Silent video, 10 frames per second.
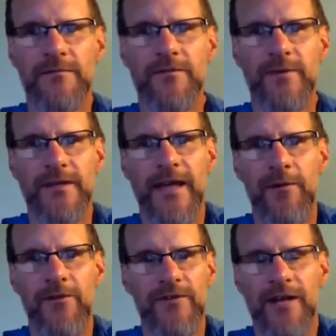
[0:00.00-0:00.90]
between
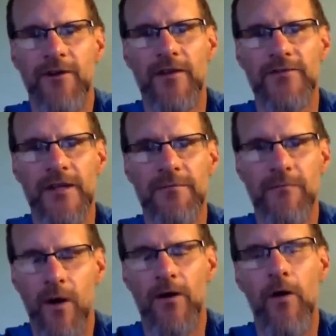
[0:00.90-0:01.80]
cameras and have all the same,
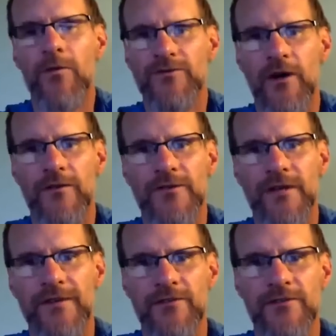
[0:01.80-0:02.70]
almost all the
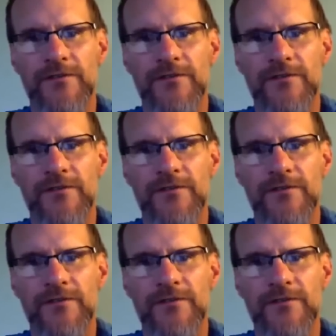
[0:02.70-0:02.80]
same features.